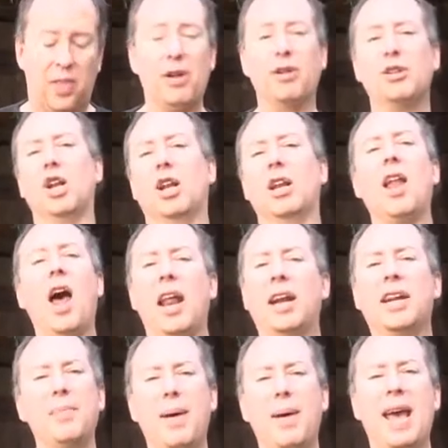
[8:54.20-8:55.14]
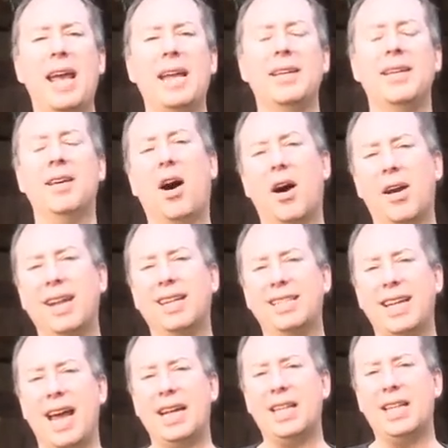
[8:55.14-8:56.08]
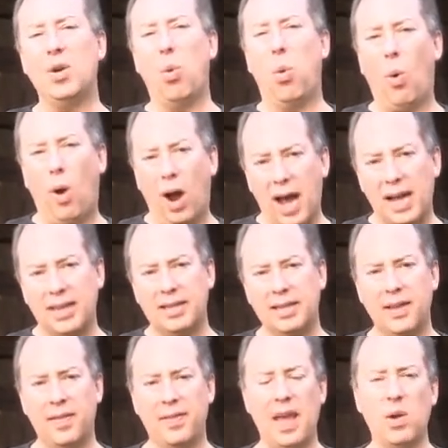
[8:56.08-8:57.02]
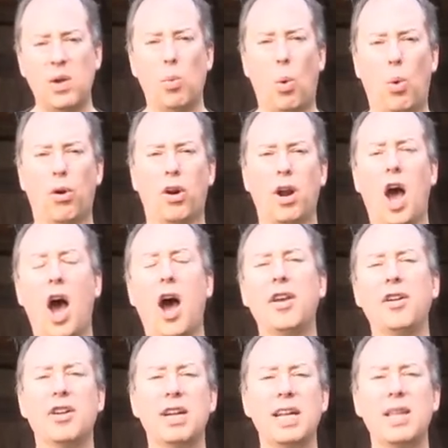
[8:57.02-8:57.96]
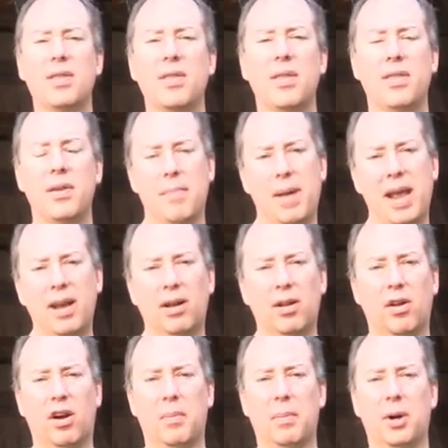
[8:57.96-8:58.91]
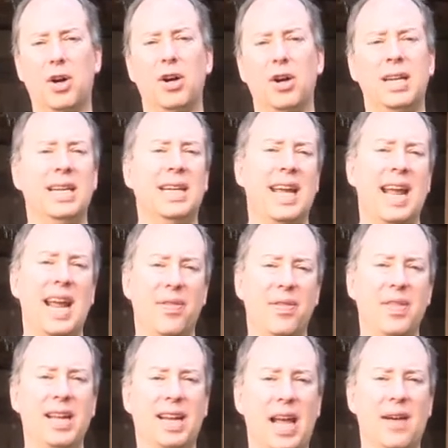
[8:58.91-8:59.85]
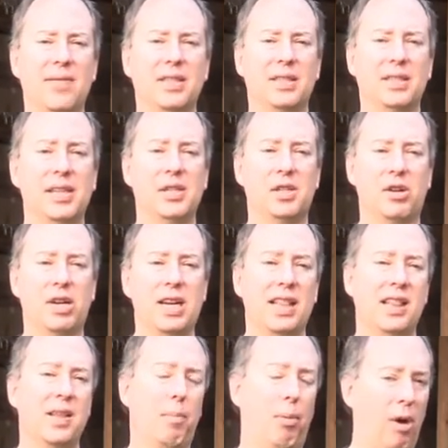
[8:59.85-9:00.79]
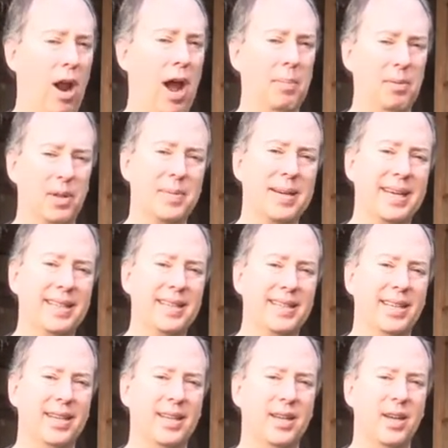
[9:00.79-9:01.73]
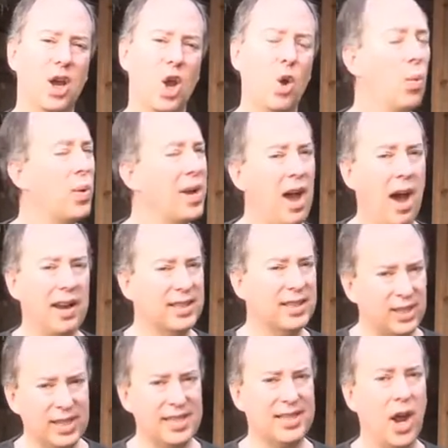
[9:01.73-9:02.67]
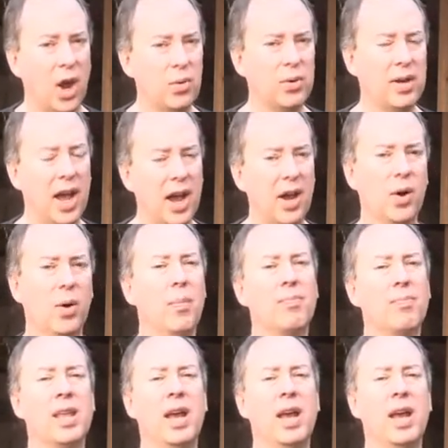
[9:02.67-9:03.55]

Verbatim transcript: There's a lot of debate on exactly what they wore underneath the mail armor in the 11th century. The problem is, we honestly don't know